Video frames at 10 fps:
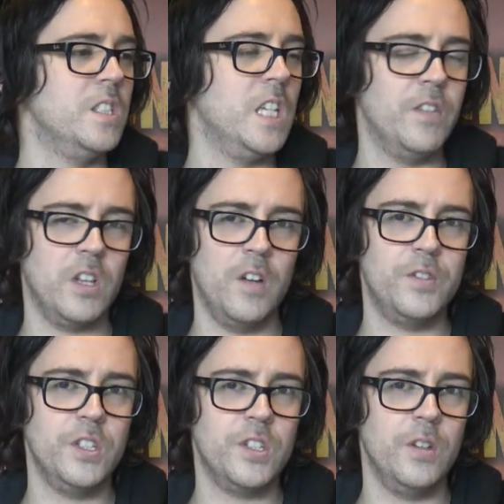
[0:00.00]
David
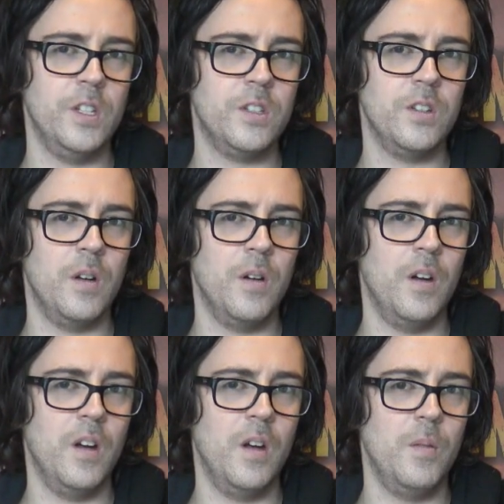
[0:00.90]
loves his
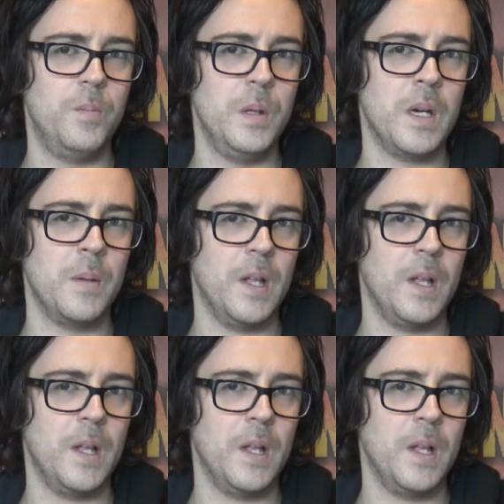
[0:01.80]
beaming